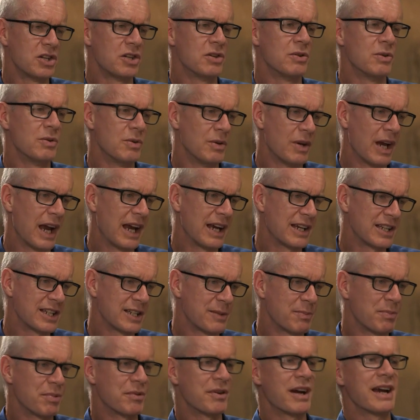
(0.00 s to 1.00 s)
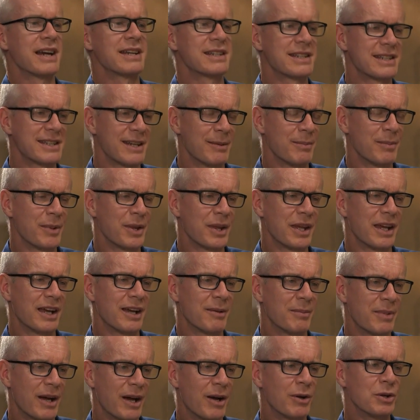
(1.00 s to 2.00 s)
to express
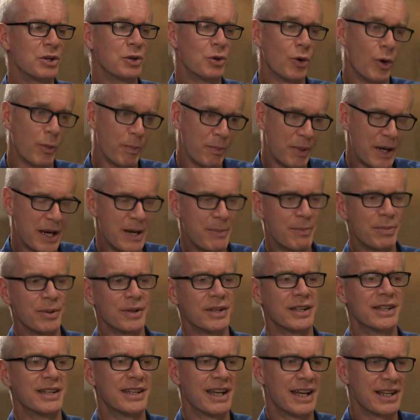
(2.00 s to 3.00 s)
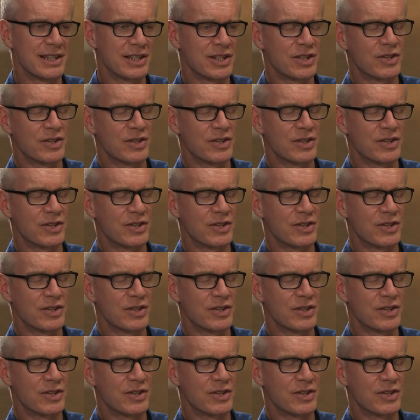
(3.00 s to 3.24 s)
something about your people and their